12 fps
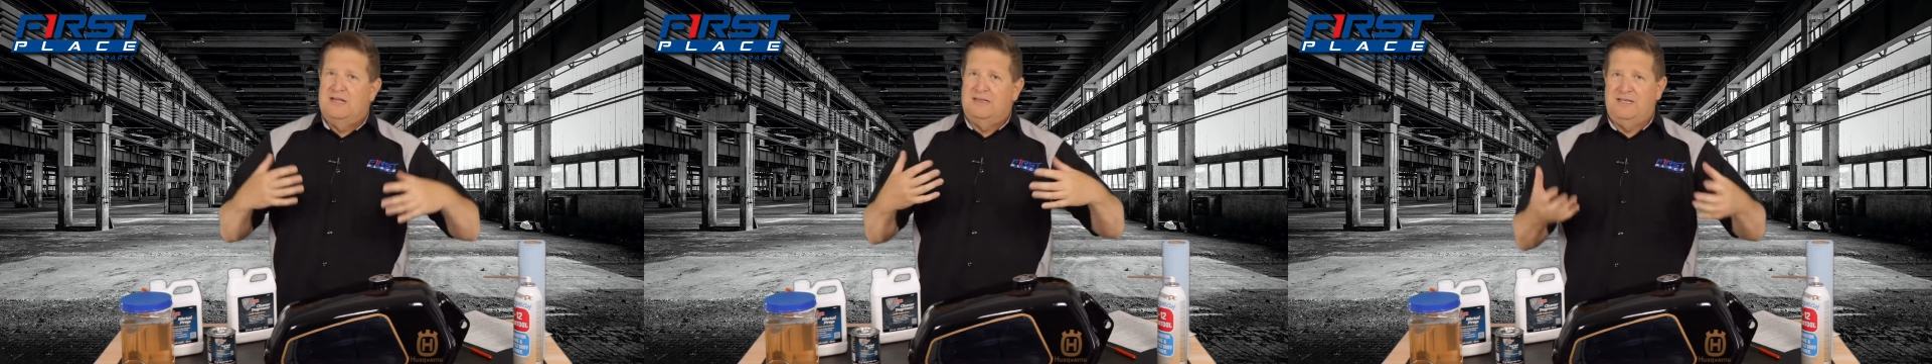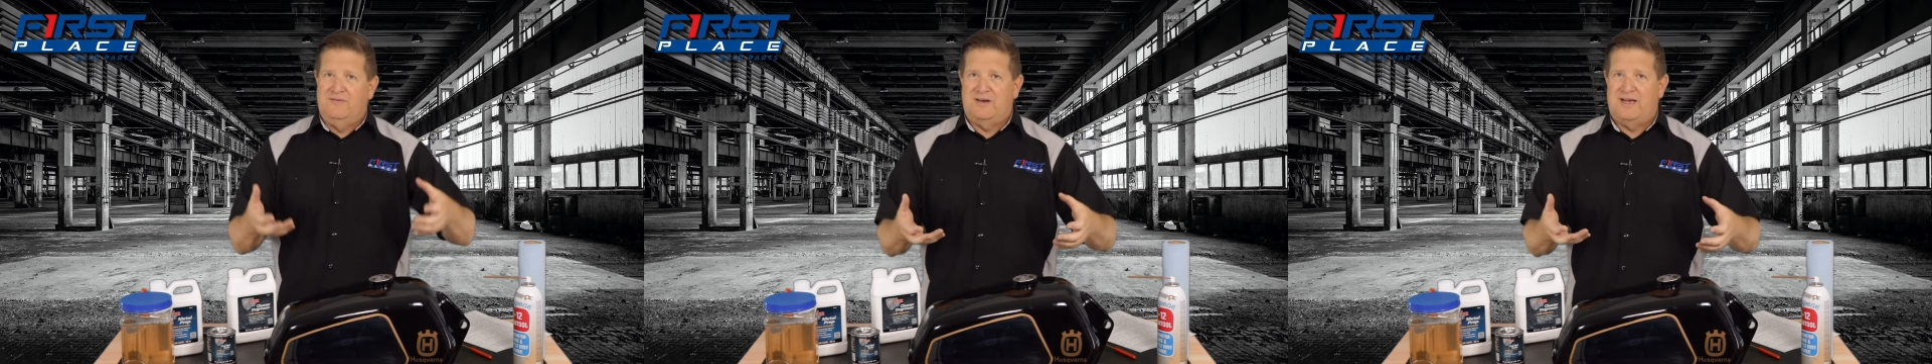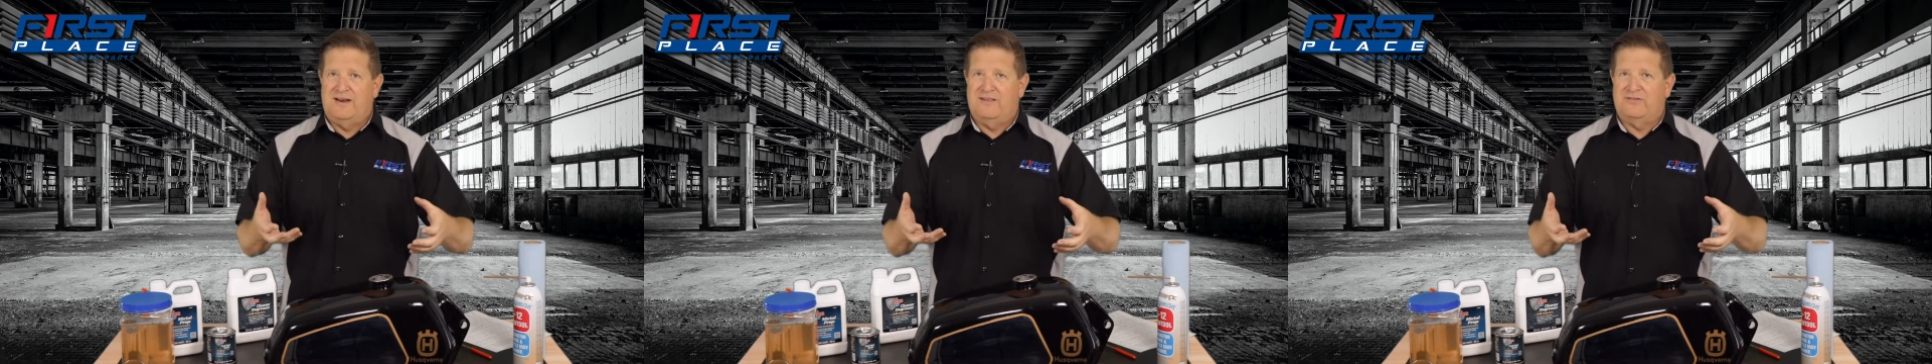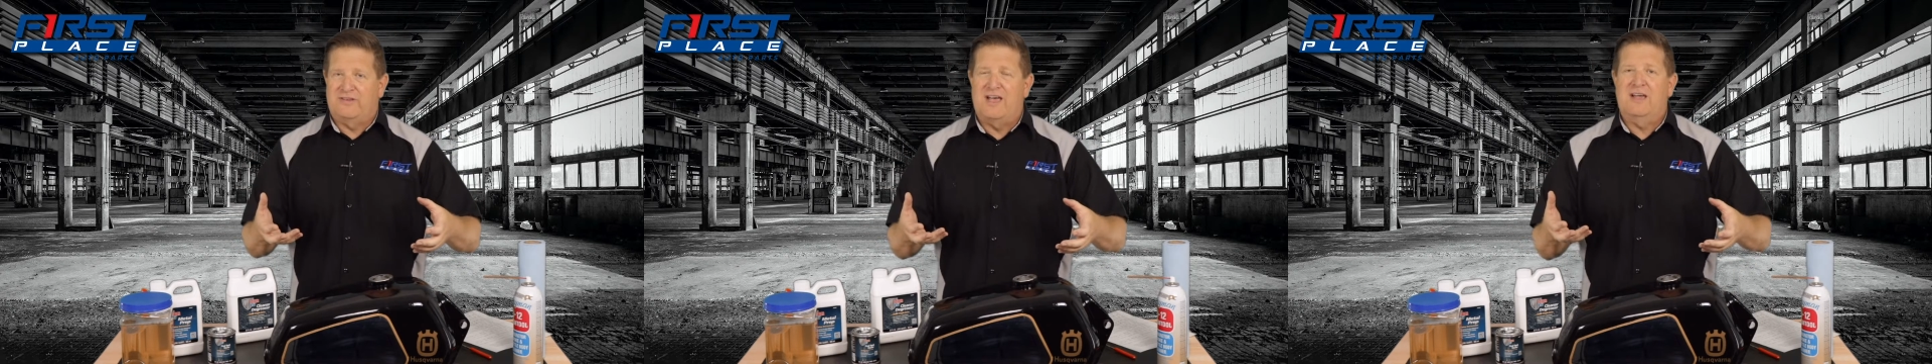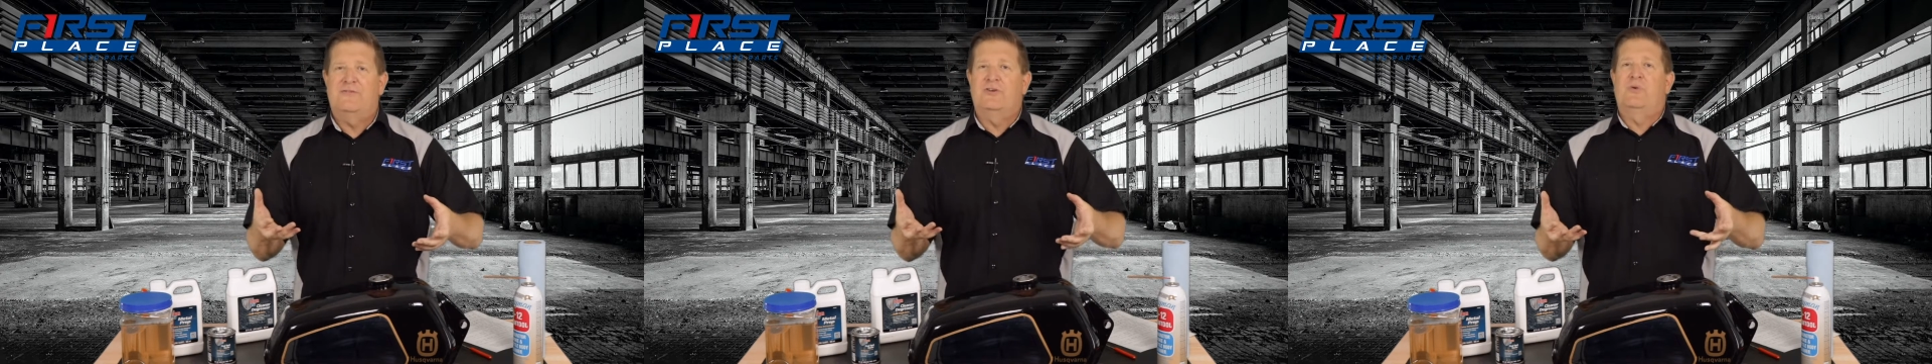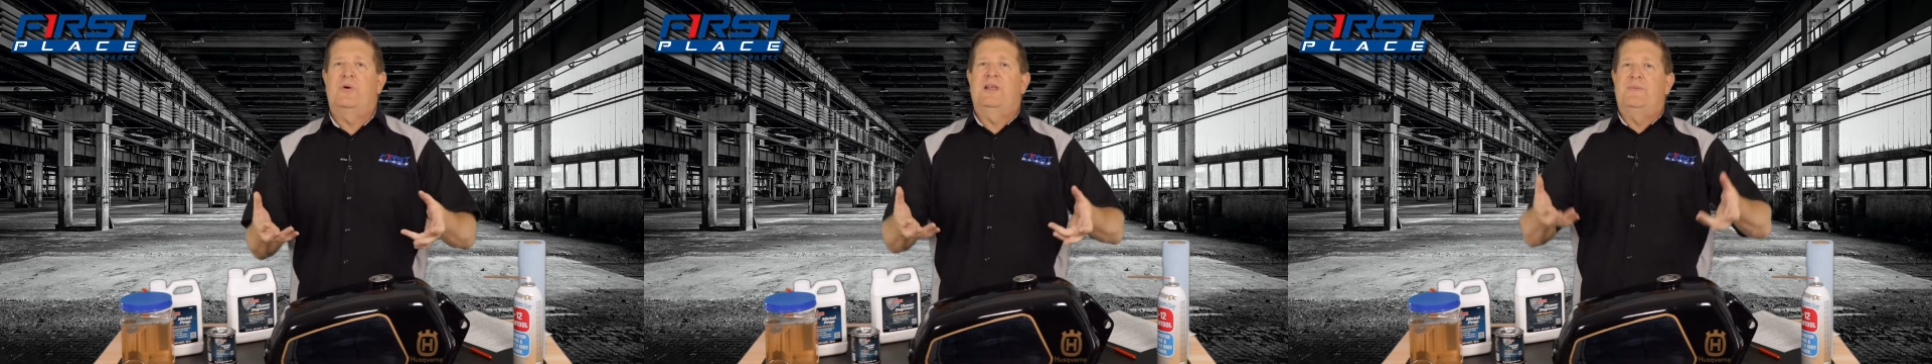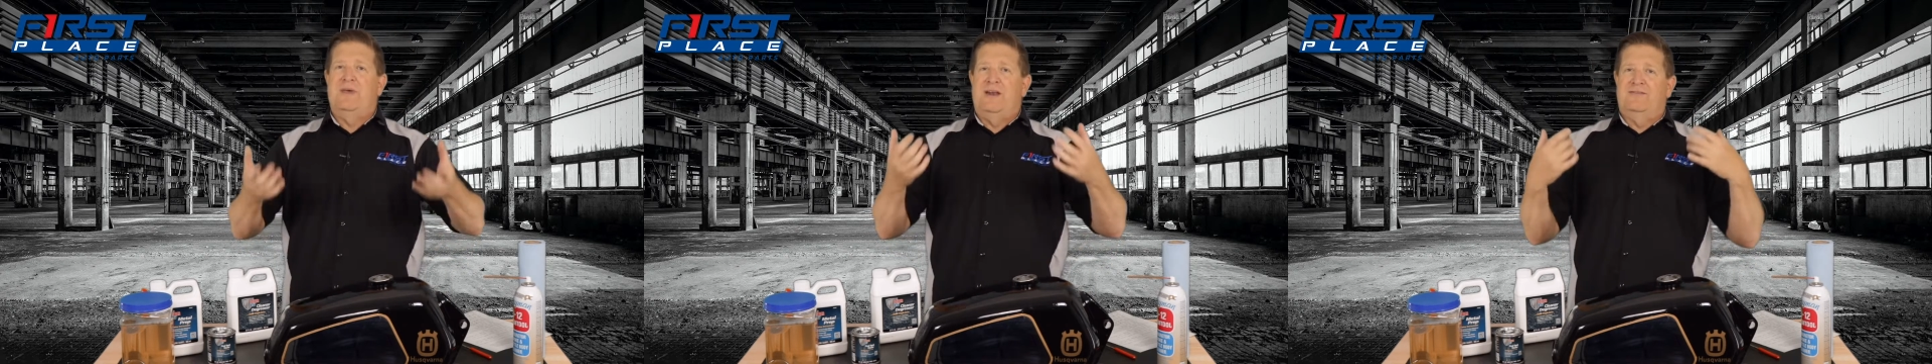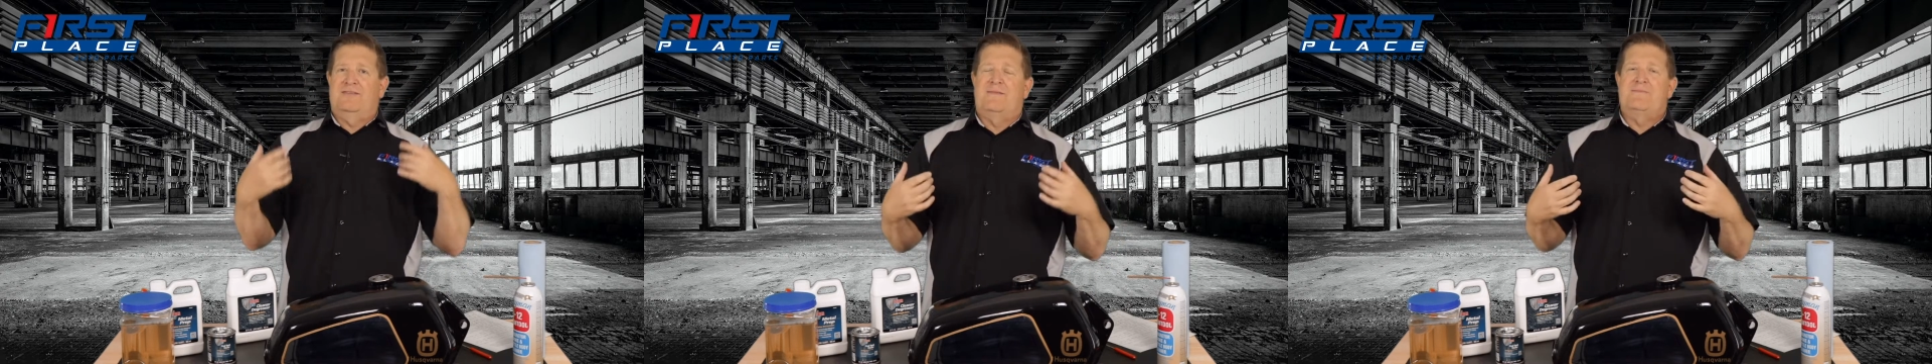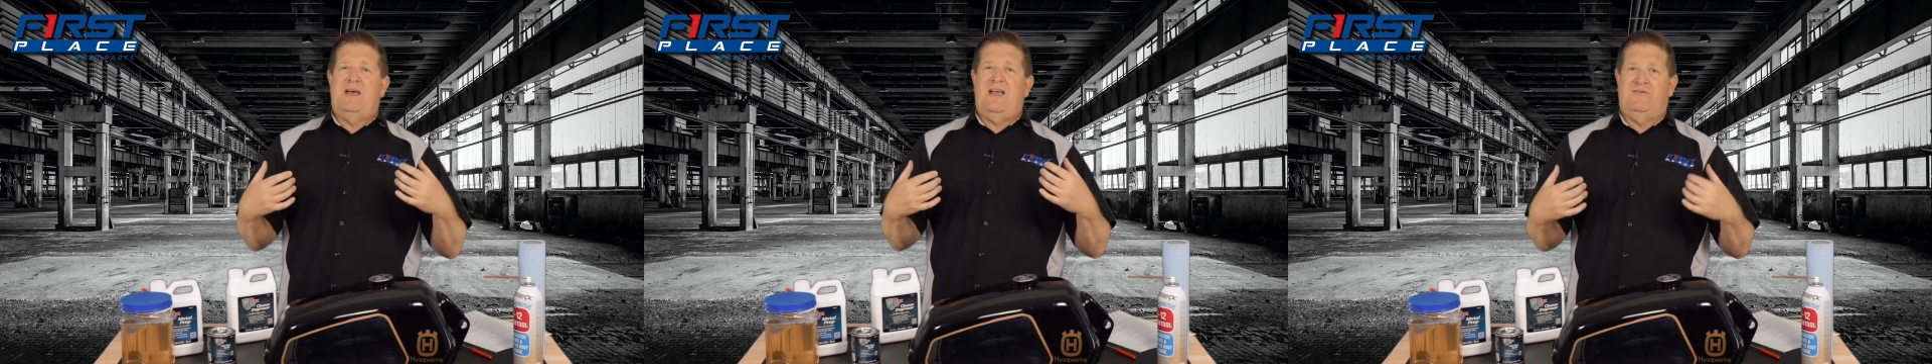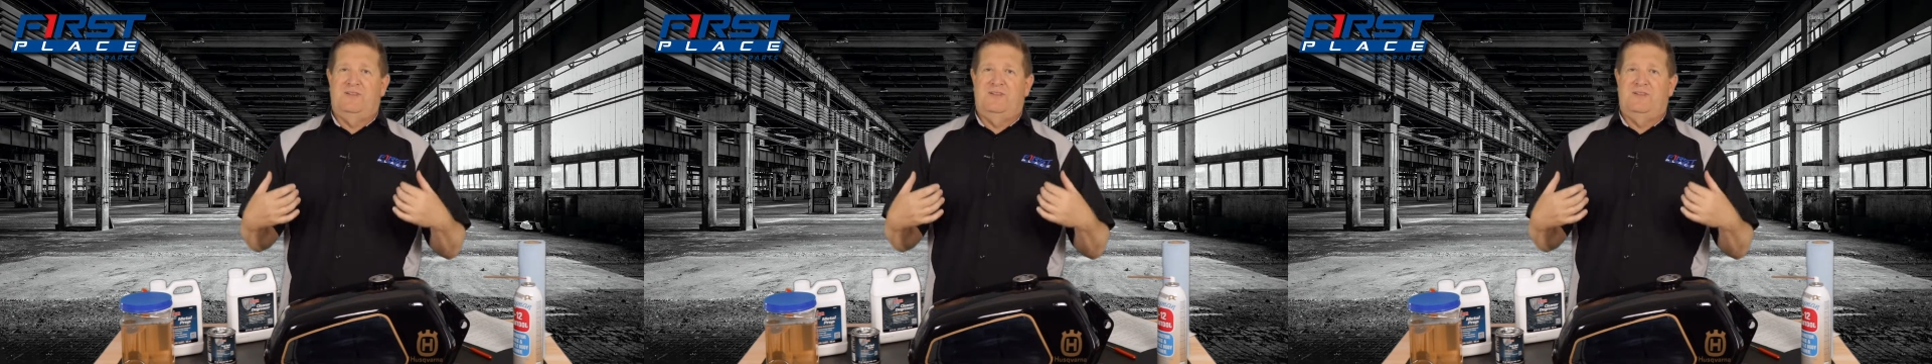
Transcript: Leave it on its side for 20 minutes, come back,